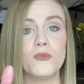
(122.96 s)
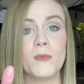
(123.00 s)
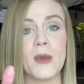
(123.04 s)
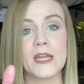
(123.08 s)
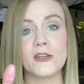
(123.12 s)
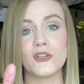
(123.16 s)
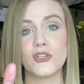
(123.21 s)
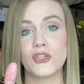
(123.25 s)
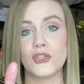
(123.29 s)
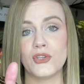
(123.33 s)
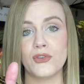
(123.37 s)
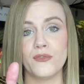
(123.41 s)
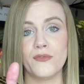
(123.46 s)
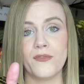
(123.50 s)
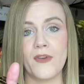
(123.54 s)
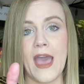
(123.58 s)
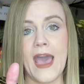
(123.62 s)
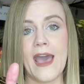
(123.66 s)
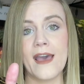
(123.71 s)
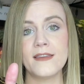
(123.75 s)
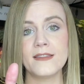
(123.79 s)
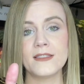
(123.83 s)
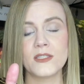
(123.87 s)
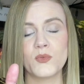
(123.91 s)
much too
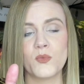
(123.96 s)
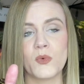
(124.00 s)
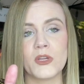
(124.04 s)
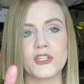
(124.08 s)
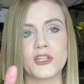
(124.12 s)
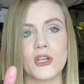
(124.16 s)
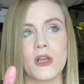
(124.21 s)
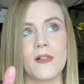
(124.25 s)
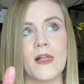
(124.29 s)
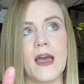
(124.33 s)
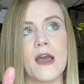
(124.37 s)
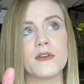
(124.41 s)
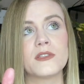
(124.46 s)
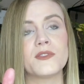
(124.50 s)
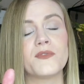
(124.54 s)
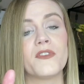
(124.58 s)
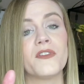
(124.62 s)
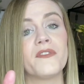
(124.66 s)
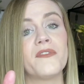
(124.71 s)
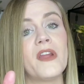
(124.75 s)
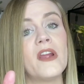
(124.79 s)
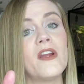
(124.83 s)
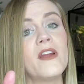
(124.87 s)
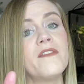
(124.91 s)
fast, which allows
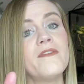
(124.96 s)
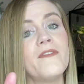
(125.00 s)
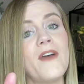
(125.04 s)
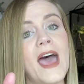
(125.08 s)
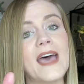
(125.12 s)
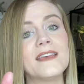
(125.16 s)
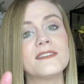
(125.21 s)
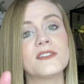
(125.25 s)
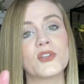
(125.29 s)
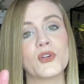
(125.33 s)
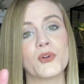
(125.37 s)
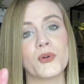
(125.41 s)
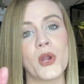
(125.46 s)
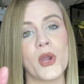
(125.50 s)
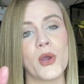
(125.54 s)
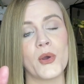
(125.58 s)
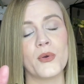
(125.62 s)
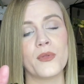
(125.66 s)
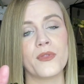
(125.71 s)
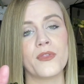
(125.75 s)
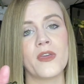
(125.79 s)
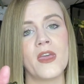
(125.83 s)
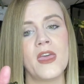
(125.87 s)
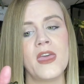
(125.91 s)
for very fast
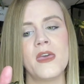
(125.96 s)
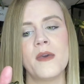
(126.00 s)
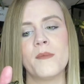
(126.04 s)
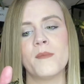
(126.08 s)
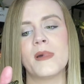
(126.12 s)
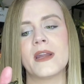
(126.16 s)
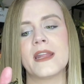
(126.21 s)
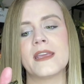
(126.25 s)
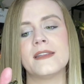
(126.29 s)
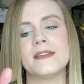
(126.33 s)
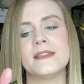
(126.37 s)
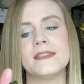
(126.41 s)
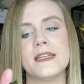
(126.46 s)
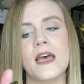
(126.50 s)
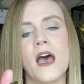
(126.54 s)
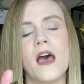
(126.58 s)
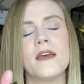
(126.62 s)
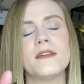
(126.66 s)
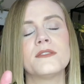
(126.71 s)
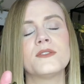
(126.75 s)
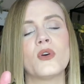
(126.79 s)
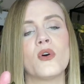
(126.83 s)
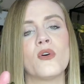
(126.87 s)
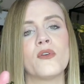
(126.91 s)
growth, but it
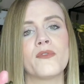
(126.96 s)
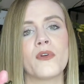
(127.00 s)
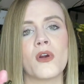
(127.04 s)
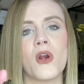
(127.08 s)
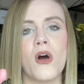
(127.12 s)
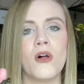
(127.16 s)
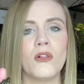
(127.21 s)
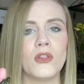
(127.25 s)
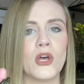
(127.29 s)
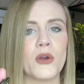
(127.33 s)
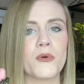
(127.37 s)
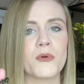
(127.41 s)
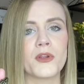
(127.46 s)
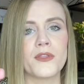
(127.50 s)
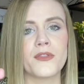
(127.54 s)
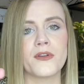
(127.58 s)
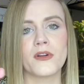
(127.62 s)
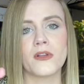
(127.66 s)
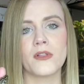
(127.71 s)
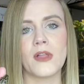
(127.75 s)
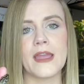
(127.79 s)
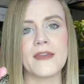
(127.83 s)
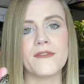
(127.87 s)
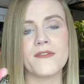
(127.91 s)
does overall lower
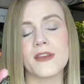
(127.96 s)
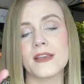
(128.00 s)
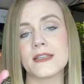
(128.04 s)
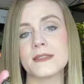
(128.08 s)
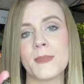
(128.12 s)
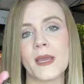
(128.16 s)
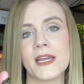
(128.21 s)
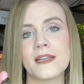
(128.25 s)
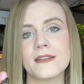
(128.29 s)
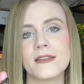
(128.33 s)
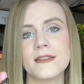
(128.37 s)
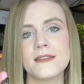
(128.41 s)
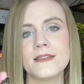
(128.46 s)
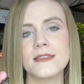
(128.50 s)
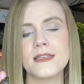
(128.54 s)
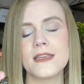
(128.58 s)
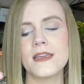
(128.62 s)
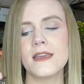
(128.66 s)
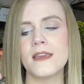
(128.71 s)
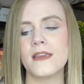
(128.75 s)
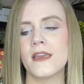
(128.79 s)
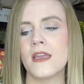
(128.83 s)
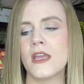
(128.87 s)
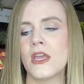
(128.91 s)
their life
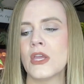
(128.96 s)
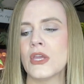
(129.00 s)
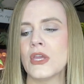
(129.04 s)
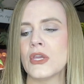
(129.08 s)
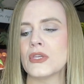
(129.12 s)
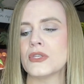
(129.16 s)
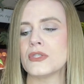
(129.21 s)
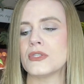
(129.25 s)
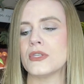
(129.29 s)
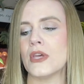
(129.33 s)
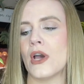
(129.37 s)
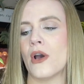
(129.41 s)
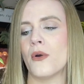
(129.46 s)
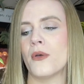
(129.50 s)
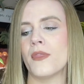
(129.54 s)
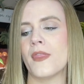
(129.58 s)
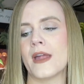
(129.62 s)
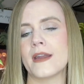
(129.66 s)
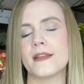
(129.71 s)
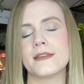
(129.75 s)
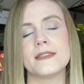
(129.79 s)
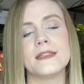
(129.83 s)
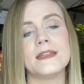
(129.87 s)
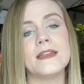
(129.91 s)
expectancy. So
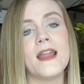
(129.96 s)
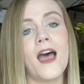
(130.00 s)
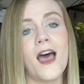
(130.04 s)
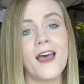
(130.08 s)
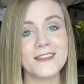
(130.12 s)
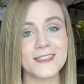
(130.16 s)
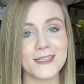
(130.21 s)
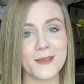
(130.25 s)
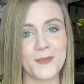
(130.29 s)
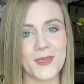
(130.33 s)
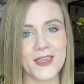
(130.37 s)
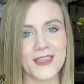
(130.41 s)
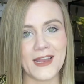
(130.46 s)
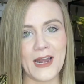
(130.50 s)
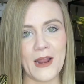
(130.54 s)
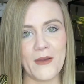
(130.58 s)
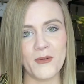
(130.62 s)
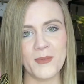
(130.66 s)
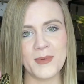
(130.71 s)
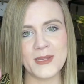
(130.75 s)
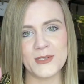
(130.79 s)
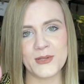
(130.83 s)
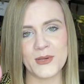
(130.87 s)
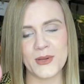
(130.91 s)
that is not something that I
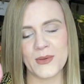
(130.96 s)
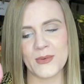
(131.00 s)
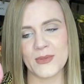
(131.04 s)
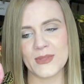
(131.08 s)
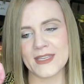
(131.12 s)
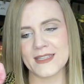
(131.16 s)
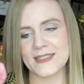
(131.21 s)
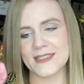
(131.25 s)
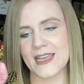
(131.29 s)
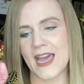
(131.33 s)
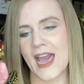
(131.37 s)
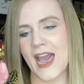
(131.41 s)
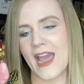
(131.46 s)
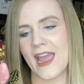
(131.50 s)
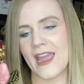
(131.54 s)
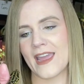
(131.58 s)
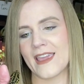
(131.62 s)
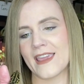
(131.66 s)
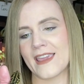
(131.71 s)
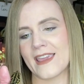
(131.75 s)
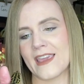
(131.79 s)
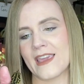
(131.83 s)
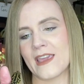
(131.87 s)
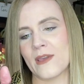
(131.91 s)
will be doing with this guy.
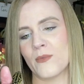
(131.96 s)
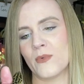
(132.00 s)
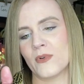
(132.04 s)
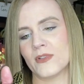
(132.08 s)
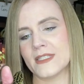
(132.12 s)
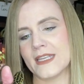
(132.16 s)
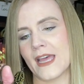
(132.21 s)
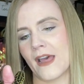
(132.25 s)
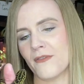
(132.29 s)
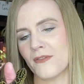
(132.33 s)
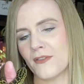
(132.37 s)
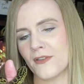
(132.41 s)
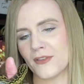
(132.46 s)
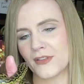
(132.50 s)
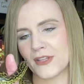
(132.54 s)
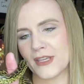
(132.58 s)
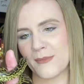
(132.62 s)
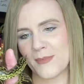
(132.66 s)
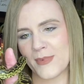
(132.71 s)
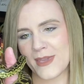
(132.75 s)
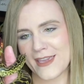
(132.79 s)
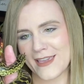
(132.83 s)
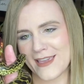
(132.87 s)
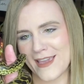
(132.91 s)
He will definitely
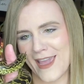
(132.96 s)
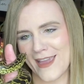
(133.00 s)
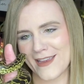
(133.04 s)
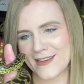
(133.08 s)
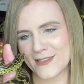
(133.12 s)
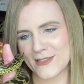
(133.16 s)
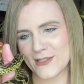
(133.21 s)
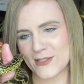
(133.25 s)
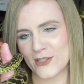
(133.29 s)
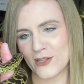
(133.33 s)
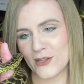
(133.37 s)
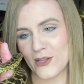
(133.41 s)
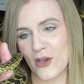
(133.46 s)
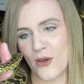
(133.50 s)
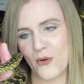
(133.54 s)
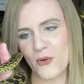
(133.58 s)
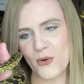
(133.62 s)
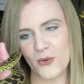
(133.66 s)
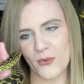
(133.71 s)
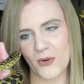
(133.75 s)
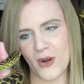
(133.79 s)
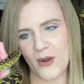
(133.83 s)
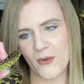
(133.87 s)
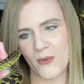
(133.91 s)
be a slow
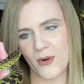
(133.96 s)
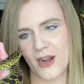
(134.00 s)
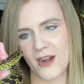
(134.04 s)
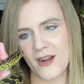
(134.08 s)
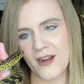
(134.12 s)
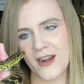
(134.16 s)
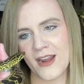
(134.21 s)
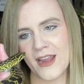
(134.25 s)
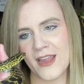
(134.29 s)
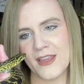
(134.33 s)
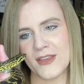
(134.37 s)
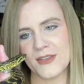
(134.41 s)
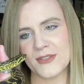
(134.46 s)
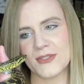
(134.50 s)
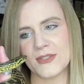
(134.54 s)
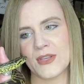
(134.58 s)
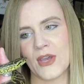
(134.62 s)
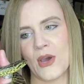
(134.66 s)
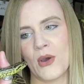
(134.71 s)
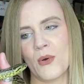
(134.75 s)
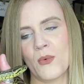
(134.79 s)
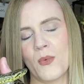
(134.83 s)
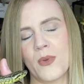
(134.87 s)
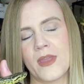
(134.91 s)
grower.
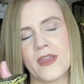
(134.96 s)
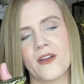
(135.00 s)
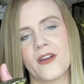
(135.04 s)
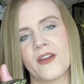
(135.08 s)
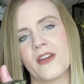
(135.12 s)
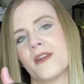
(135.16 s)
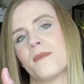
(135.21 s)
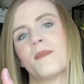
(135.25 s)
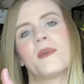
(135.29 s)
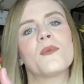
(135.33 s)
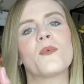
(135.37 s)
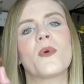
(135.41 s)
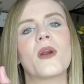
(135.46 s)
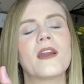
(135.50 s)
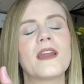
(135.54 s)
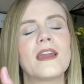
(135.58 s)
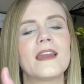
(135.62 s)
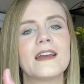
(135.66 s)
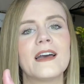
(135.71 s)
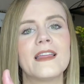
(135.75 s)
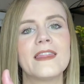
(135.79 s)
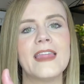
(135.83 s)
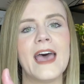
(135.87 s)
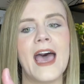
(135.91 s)
So we are going to be
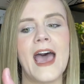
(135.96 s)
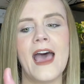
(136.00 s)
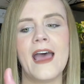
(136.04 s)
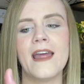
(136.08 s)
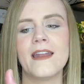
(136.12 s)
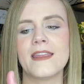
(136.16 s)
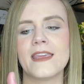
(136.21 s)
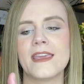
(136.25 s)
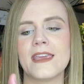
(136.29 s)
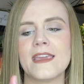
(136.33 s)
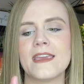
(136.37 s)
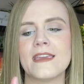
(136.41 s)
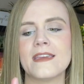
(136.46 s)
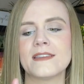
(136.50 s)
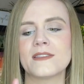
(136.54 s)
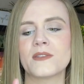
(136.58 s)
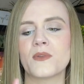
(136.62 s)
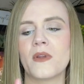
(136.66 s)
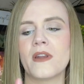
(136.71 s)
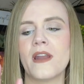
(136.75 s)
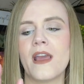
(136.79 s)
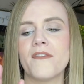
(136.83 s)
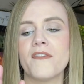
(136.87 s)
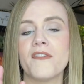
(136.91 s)
working on that. He is
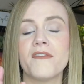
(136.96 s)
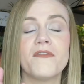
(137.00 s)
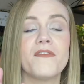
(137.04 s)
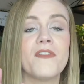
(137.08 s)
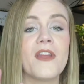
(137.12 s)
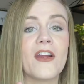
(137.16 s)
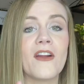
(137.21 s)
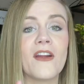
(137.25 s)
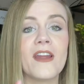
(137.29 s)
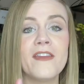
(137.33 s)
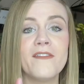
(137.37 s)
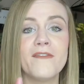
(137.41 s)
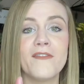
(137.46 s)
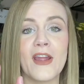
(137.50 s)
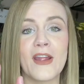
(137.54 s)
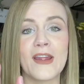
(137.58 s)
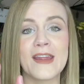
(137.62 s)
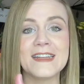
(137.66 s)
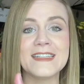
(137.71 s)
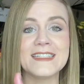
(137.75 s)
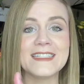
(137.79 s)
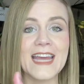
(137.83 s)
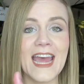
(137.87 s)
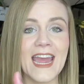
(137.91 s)
going to have a very
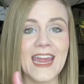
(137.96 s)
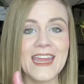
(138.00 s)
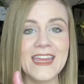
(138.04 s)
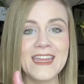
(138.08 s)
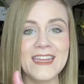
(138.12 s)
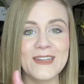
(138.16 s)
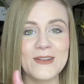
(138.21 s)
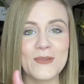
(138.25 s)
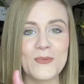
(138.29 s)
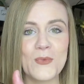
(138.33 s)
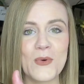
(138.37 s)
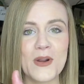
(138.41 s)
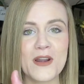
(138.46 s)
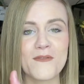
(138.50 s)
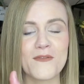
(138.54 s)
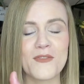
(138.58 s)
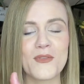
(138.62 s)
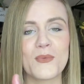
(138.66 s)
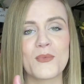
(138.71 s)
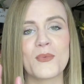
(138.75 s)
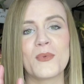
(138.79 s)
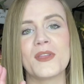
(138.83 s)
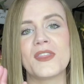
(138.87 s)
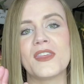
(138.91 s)
varied diet. One of
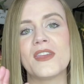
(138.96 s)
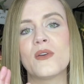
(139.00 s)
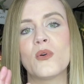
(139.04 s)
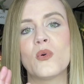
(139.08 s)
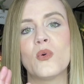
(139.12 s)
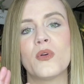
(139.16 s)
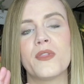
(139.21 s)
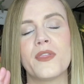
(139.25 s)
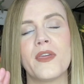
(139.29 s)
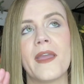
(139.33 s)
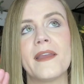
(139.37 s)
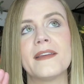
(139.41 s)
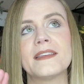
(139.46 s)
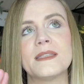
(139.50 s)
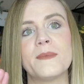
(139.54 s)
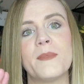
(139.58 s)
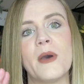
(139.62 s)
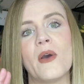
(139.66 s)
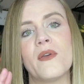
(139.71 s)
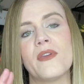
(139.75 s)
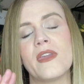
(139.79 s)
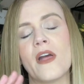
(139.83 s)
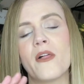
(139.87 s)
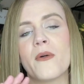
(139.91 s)
the really cool things
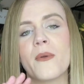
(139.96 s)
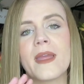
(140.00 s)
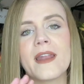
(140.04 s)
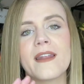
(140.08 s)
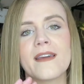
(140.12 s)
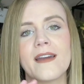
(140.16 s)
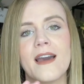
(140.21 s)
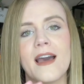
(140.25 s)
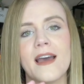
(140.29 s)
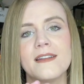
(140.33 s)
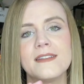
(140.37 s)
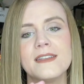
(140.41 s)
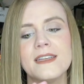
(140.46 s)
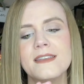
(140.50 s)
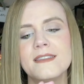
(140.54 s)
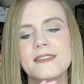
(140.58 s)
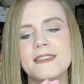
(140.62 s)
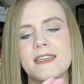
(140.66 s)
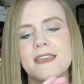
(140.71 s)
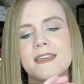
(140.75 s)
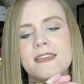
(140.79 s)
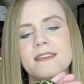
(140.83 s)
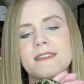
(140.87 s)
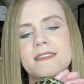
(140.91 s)
about yellow
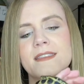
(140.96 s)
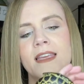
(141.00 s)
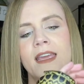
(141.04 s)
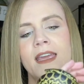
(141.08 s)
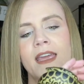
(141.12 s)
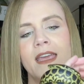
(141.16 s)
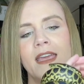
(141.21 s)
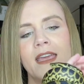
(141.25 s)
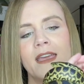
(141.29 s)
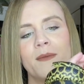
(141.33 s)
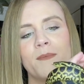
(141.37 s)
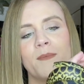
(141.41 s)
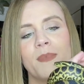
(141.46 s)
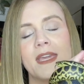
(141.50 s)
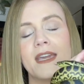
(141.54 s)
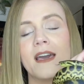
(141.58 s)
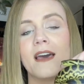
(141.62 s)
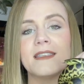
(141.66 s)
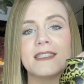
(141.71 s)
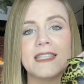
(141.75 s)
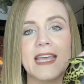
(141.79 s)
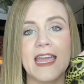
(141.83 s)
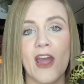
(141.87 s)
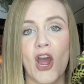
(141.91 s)
anacondas is
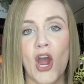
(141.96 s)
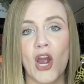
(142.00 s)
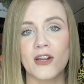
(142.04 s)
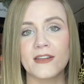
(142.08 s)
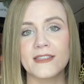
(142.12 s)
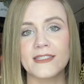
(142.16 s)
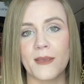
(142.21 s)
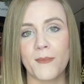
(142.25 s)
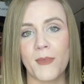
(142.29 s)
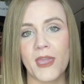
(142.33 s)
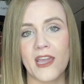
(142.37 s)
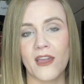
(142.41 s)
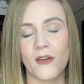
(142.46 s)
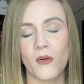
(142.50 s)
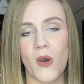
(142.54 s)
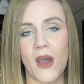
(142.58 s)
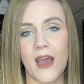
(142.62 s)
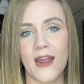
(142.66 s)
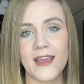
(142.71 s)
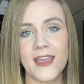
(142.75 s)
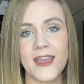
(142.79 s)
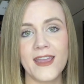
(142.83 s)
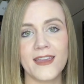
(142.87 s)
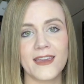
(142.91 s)
because they are
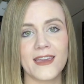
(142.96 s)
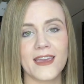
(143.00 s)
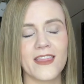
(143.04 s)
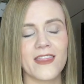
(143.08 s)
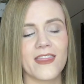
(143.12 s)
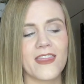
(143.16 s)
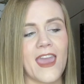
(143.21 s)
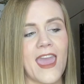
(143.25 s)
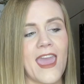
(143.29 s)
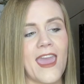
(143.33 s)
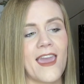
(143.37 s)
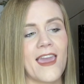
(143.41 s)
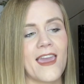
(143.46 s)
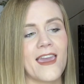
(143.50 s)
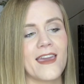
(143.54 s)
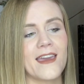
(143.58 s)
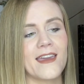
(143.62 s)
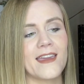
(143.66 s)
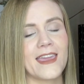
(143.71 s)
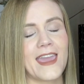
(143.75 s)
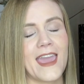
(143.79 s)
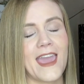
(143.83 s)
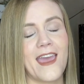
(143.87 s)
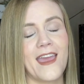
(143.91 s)
semi-aquatic, they
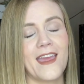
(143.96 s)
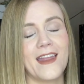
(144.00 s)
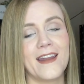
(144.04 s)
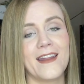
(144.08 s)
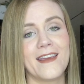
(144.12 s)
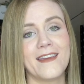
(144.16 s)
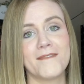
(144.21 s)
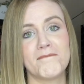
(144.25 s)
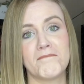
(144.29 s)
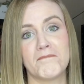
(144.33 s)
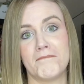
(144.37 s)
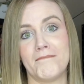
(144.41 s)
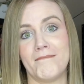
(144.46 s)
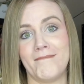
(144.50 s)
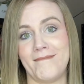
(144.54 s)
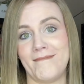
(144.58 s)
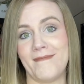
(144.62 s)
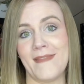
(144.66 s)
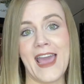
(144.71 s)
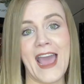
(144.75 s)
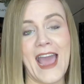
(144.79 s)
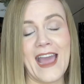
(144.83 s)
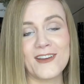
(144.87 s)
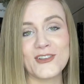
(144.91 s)
can
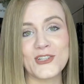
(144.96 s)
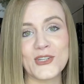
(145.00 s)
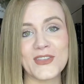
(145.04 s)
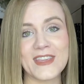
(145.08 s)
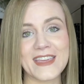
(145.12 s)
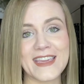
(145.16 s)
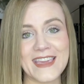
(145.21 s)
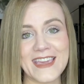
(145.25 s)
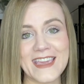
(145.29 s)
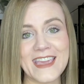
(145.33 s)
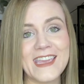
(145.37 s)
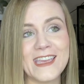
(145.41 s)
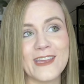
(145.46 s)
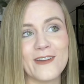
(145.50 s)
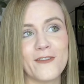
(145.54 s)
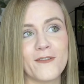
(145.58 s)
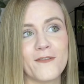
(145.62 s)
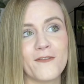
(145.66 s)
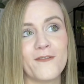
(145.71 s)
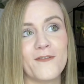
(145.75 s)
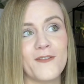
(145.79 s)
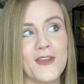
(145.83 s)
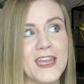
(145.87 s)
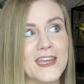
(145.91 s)
actually eat
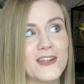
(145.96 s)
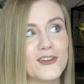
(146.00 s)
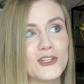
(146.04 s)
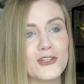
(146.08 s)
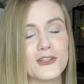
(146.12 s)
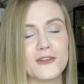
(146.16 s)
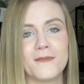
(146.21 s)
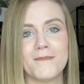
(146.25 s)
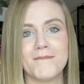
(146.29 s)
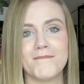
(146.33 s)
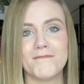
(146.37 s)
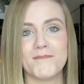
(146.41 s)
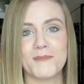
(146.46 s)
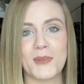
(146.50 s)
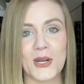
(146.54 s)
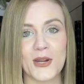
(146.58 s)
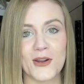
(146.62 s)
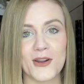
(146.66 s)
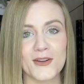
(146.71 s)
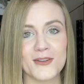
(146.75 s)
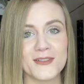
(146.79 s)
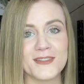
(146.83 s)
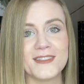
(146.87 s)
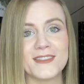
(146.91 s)
fish,
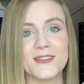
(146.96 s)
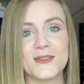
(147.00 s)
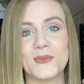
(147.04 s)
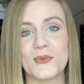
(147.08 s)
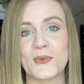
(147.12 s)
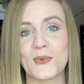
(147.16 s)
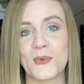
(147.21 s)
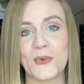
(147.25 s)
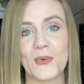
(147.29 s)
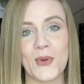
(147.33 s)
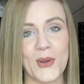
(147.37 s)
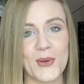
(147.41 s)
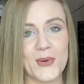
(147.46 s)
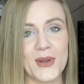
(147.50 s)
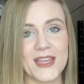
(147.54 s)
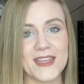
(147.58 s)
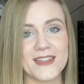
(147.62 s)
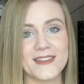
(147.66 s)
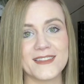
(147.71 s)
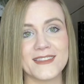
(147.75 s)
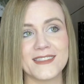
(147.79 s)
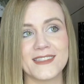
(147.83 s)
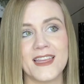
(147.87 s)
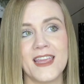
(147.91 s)
birds,
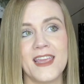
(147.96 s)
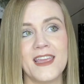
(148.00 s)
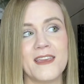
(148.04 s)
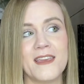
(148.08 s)
rodents,